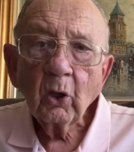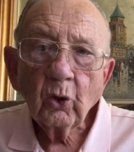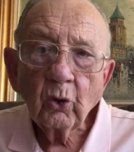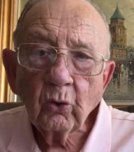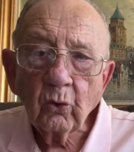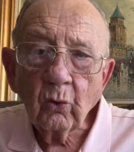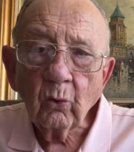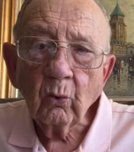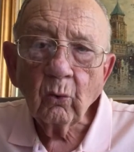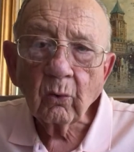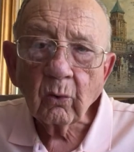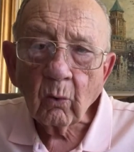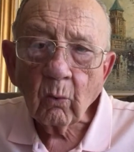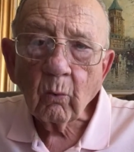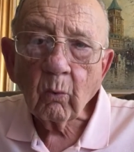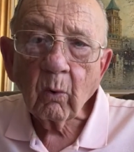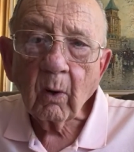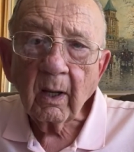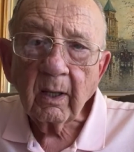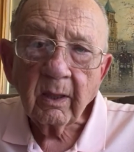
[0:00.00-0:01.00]
do the
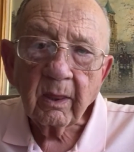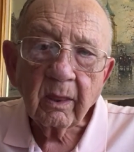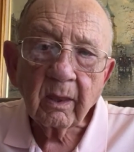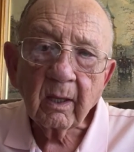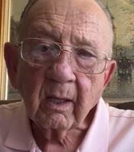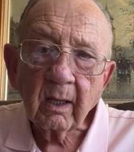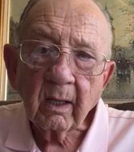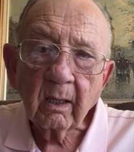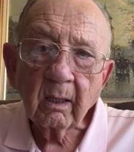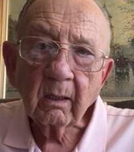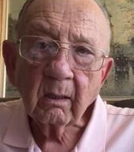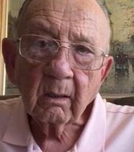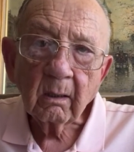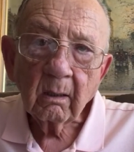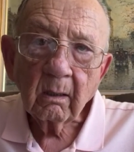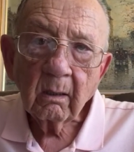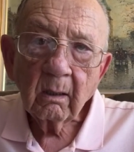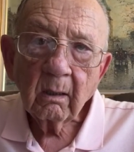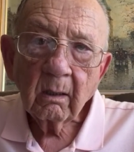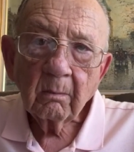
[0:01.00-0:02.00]
right thing
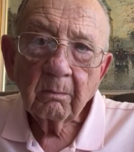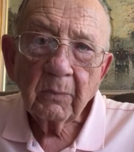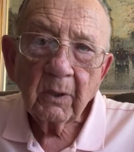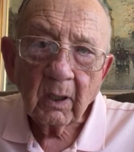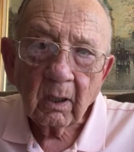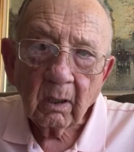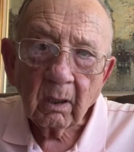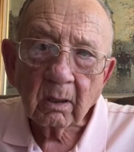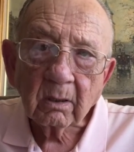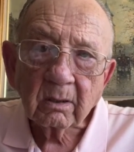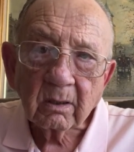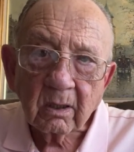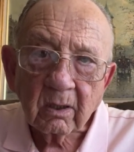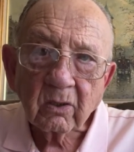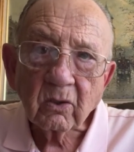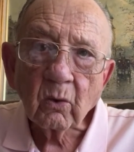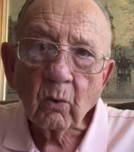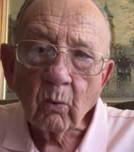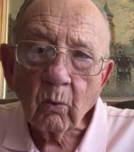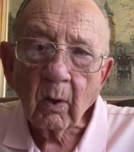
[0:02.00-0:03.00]
because it's
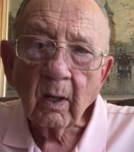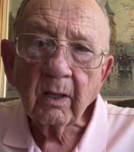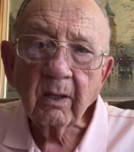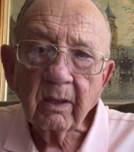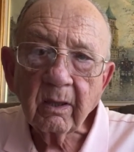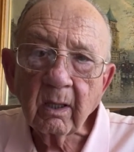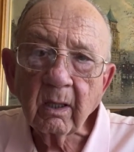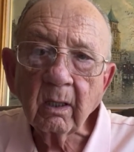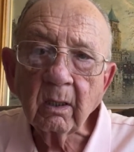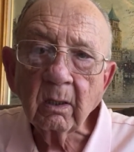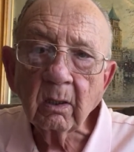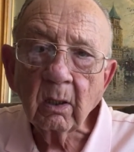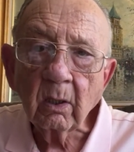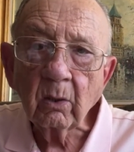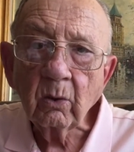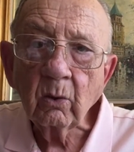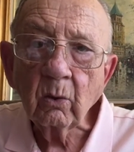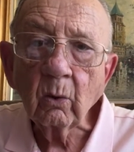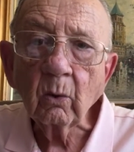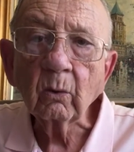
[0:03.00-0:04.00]
the right thing to
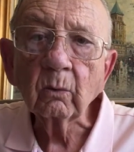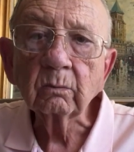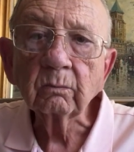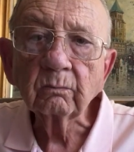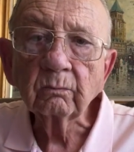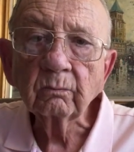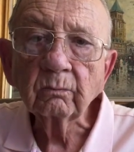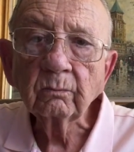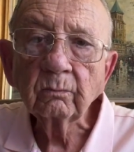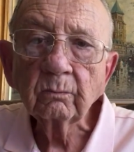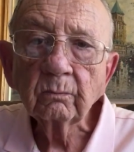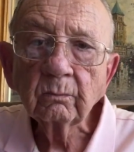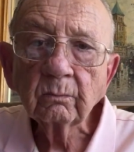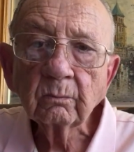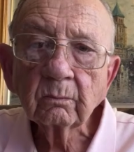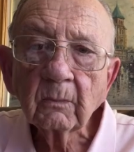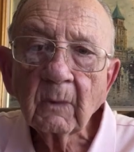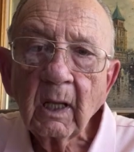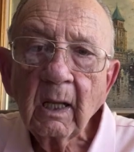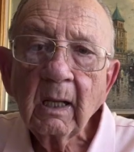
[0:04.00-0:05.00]
do.
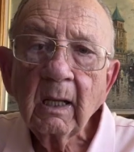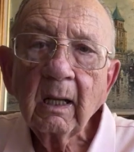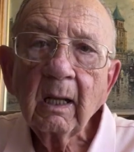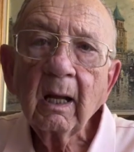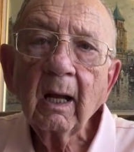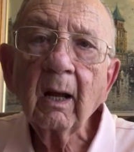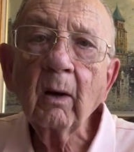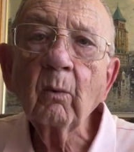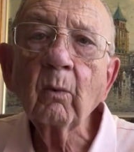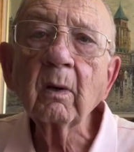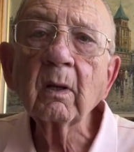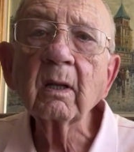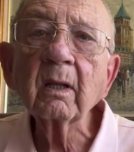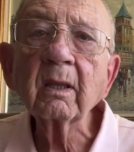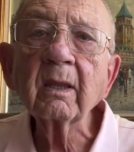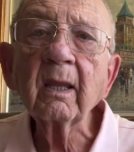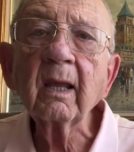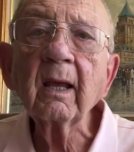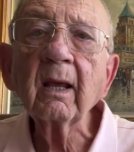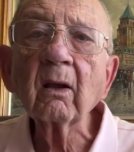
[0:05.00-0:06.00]
I want to
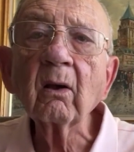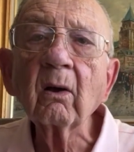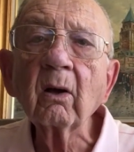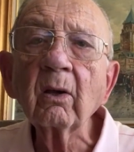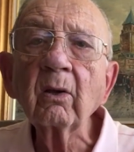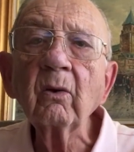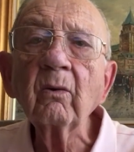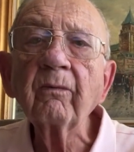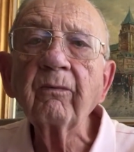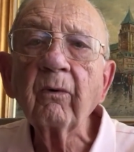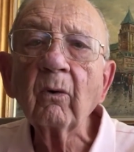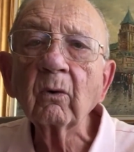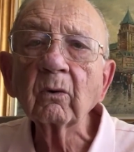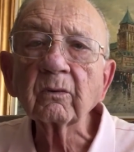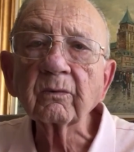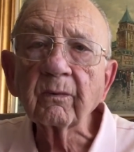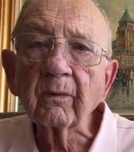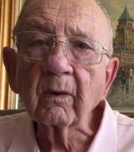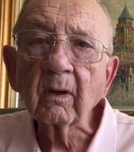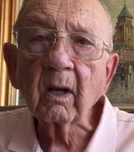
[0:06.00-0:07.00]
thank all you folks
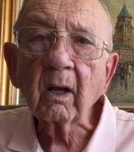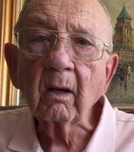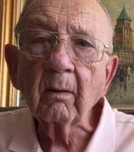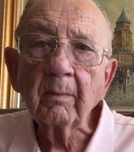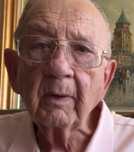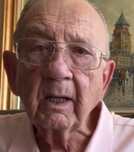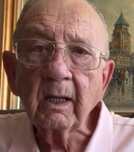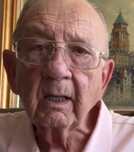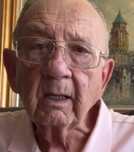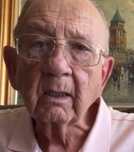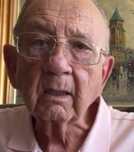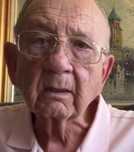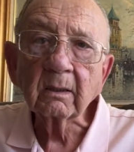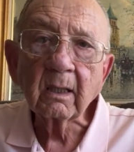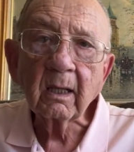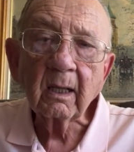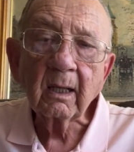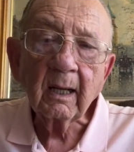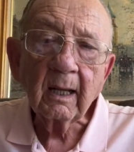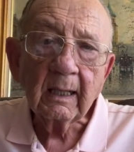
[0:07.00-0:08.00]
for coming here
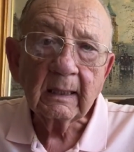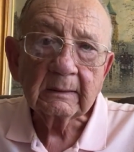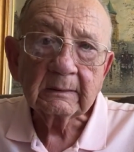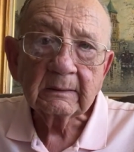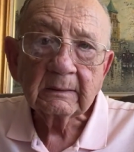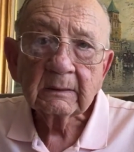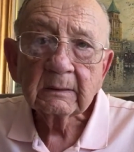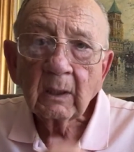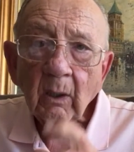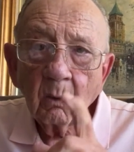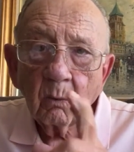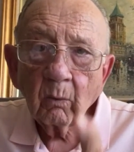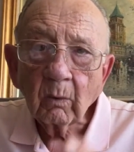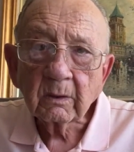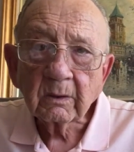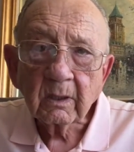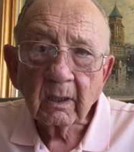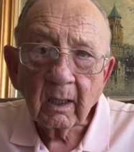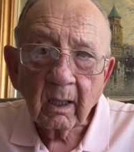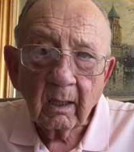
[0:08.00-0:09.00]
today.
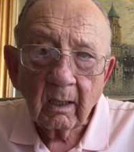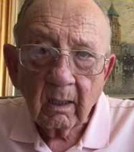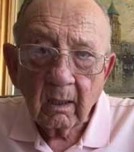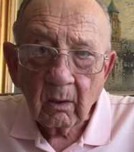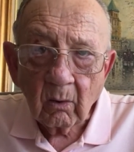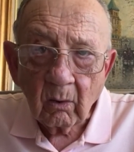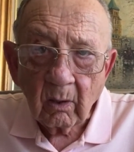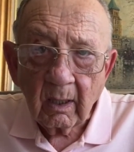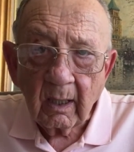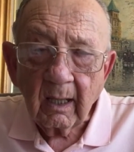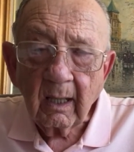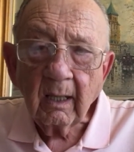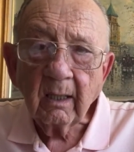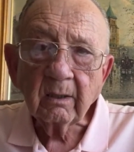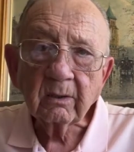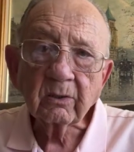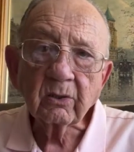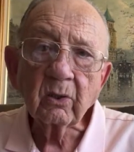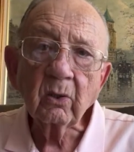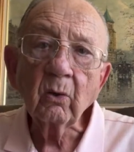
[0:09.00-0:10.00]
Once again, I'm going to
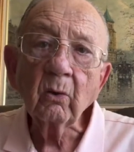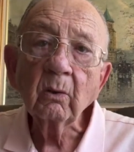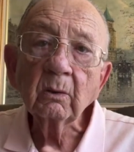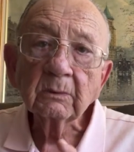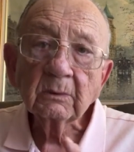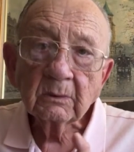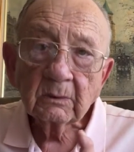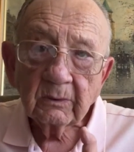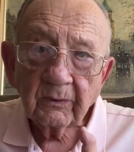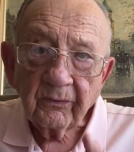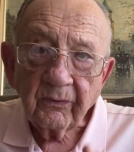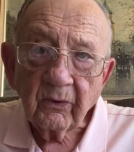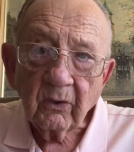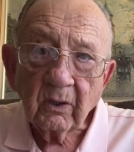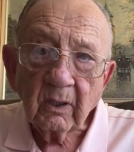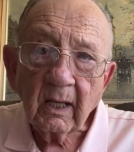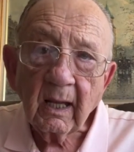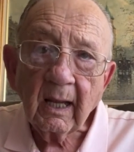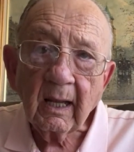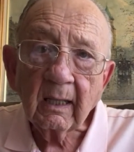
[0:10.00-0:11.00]
ask you, if you're
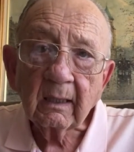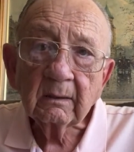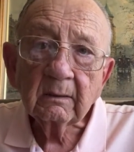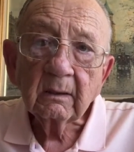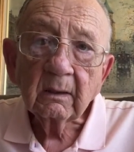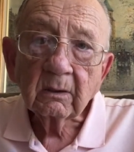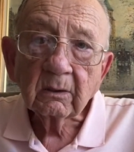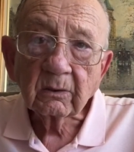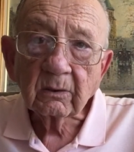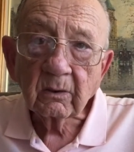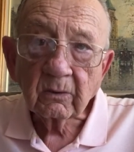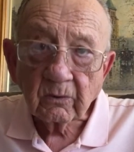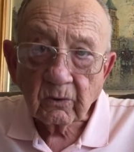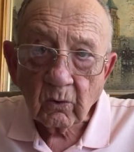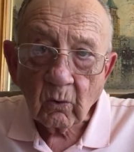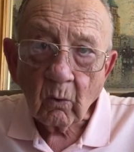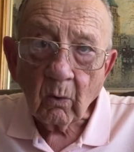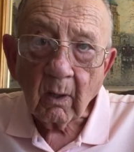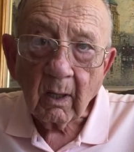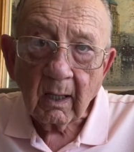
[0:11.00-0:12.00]
not
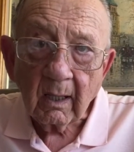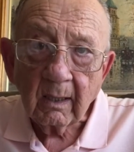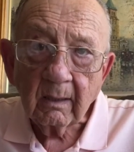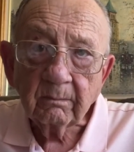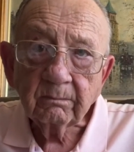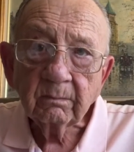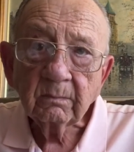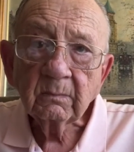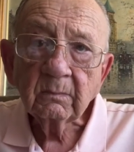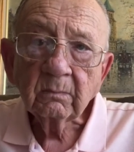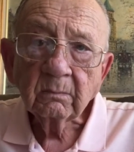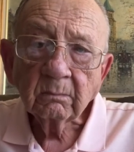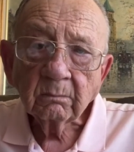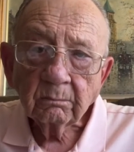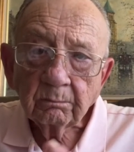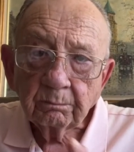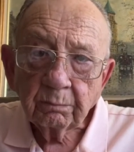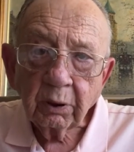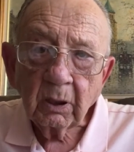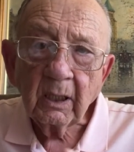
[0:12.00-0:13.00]
subscribed,
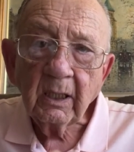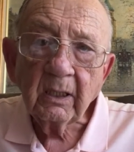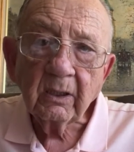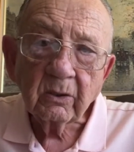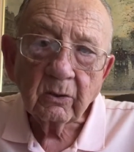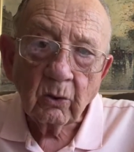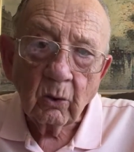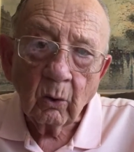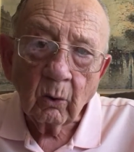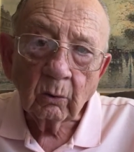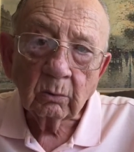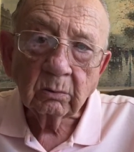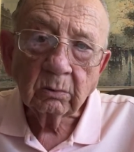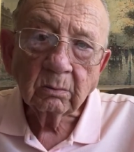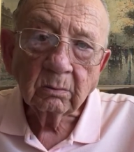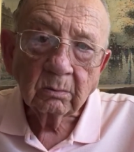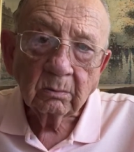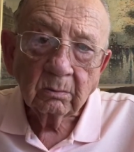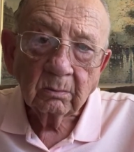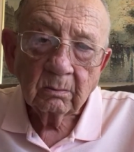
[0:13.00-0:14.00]
please do.
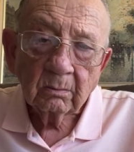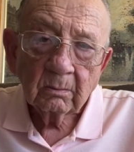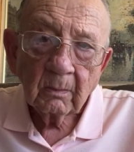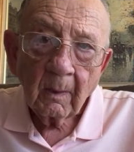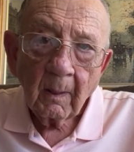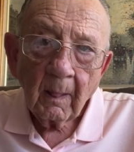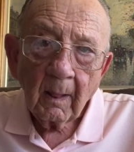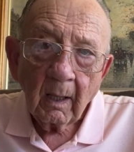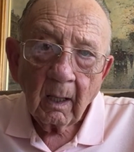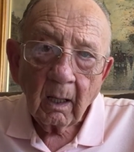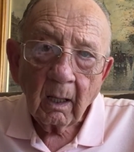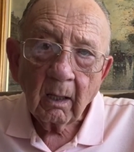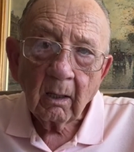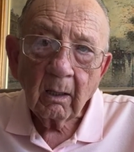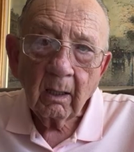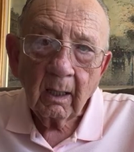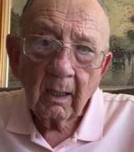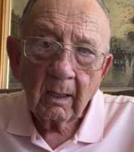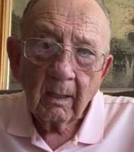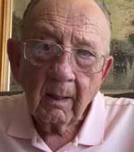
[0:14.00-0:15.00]
All
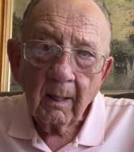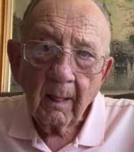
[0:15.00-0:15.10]
right?